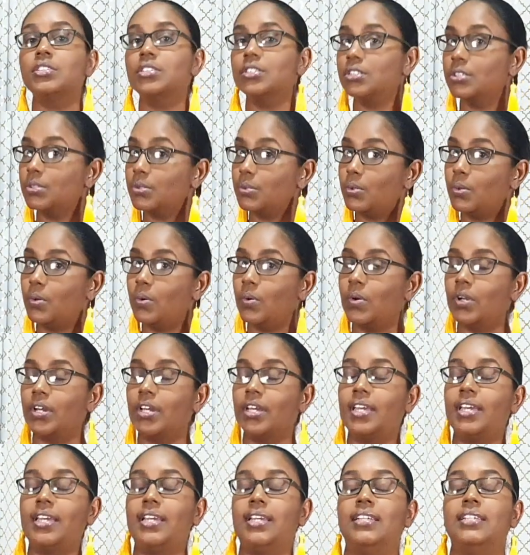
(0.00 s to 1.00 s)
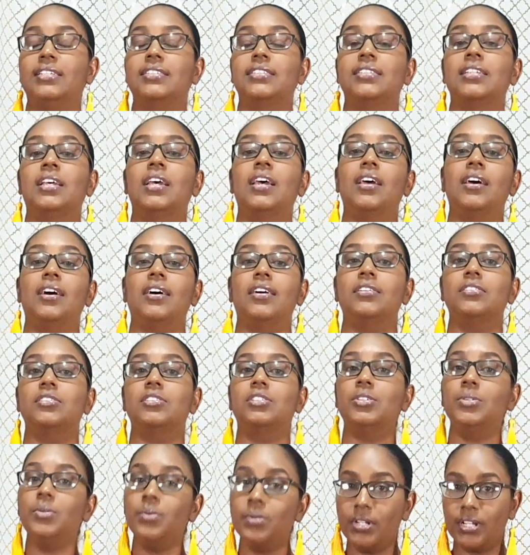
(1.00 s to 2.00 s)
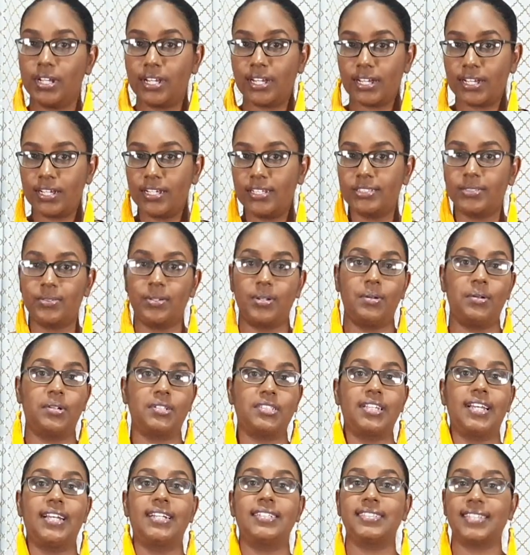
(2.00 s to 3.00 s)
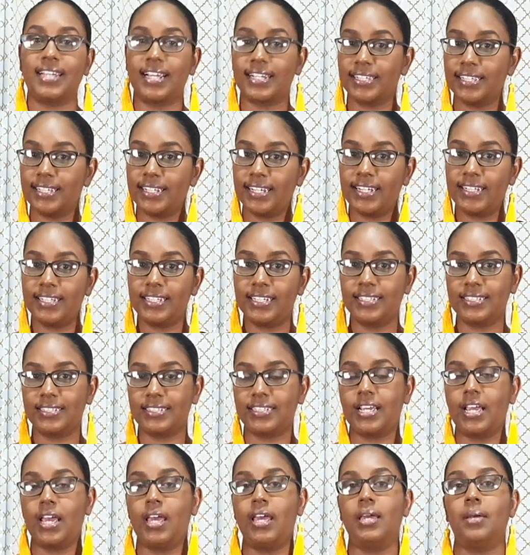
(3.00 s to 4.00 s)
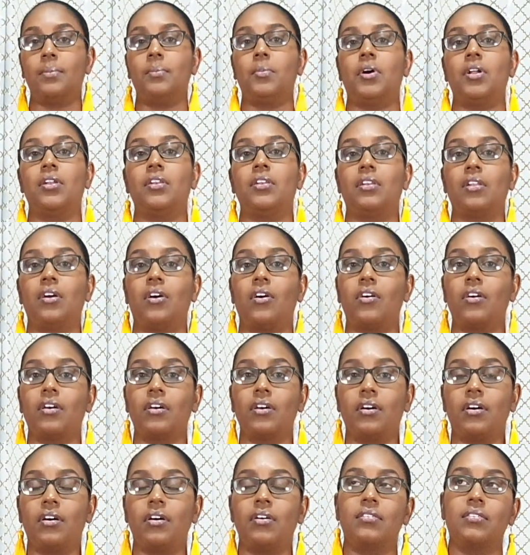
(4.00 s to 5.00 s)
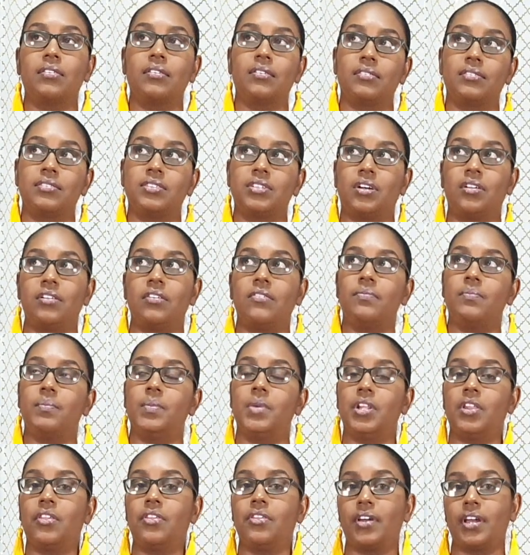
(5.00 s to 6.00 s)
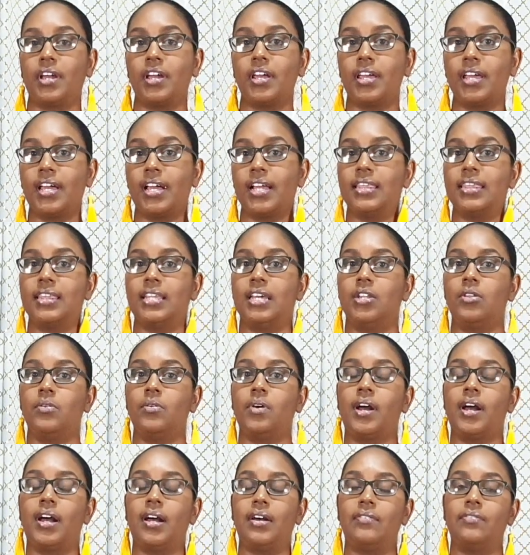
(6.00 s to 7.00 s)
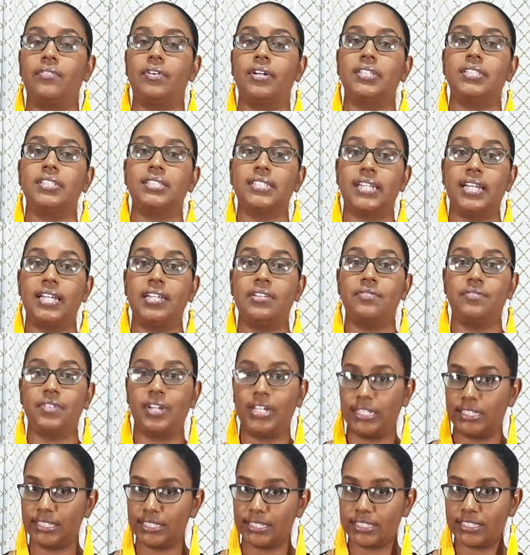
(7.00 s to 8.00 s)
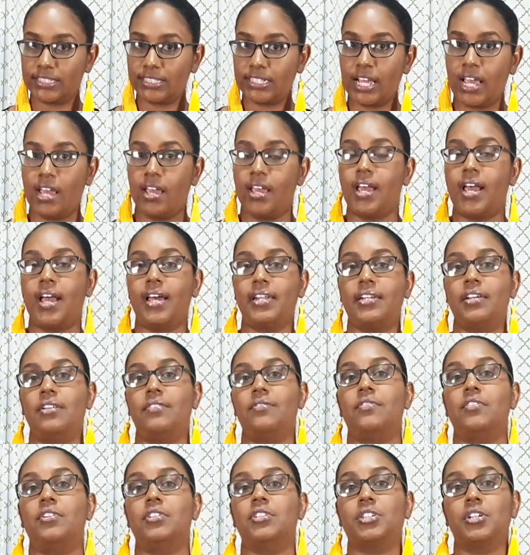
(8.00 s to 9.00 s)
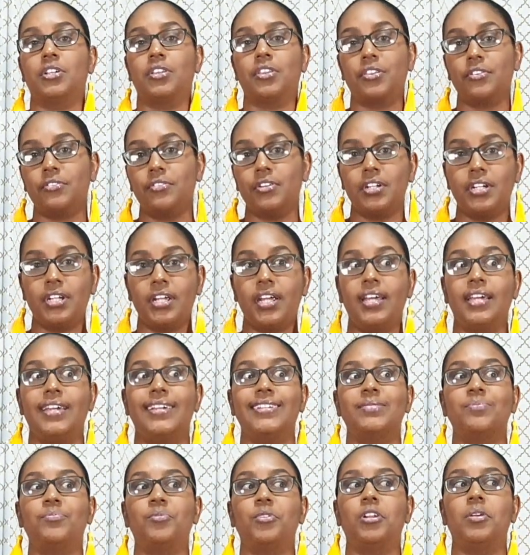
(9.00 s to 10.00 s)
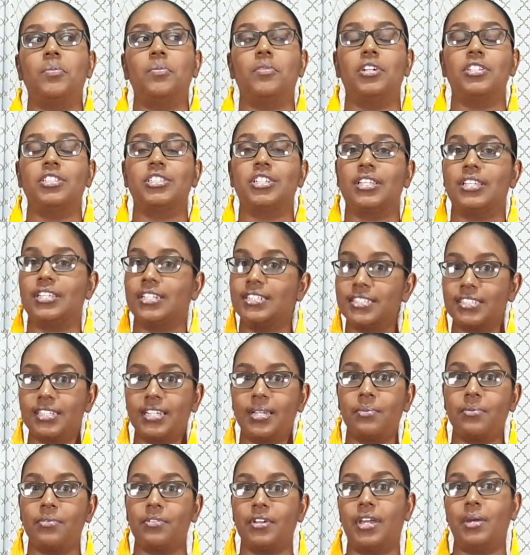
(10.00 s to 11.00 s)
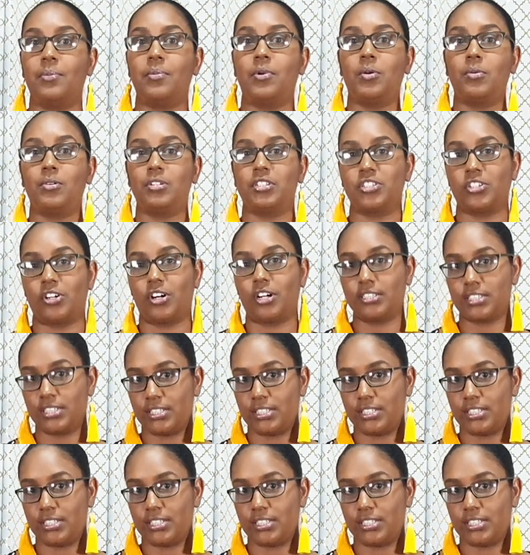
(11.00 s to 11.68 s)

2 is a tunic, so it looks exactly like this, but longer, sort of mid-thigh, and then you have side vents. And then version 3 is pretty much the same thing but with short